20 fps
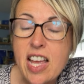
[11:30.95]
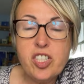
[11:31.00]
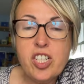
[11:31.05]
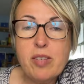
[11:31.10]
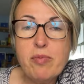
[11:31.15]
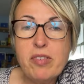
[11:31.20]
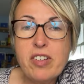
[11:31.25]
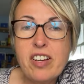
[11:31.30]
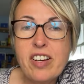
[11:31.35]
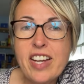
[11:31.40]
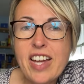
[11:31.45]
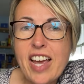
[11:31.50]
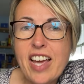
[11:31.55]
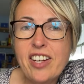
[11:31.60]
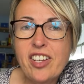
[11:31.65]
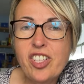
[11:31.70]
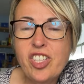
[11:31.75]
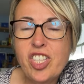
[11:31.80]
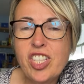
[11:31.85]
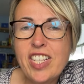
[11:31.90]
Gemini
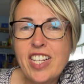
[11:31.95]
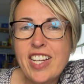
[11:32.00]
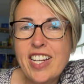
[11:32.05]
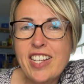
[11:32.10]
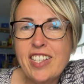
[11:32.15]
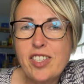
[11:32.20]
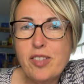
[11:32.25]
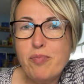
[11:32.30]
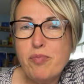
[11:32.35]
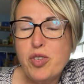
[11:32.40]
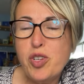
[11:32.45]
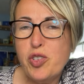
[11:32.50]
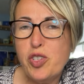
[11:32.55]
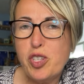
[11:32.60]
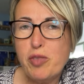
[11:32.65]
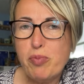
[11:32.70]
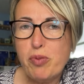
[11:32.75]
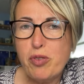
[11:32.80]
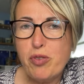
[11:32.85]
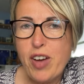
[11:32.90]
energy is
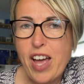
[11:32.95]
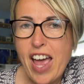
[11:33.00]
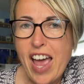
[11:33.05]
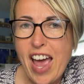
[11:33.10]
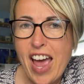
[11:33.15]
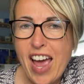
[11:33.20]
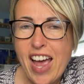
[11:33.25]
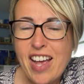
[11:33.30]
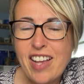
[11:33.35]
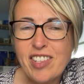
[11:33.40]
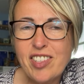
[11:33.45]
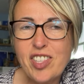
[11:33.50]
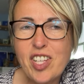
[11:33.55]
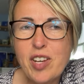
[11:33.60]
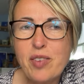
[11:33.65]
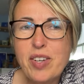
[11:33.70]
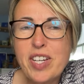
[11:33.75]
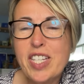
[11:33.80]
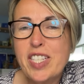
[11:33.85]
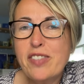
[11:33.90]
mutable air, so
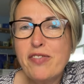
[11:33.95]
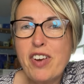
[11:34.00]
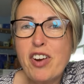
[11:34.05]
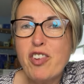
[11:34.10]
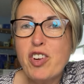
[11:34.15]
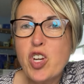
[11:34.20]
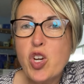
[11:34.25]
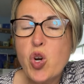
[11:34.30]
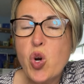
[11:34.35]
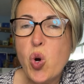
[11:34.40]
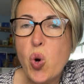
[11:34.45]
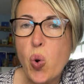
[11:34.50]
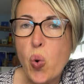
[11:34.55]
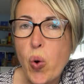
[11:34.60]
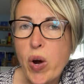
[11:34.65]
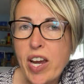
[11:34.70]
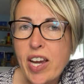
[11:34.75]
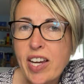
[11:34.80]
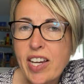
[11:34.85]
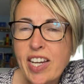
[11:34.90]
it is very
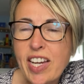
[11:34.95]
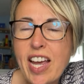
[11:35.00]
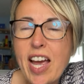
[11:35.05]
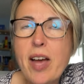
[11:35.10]
quick.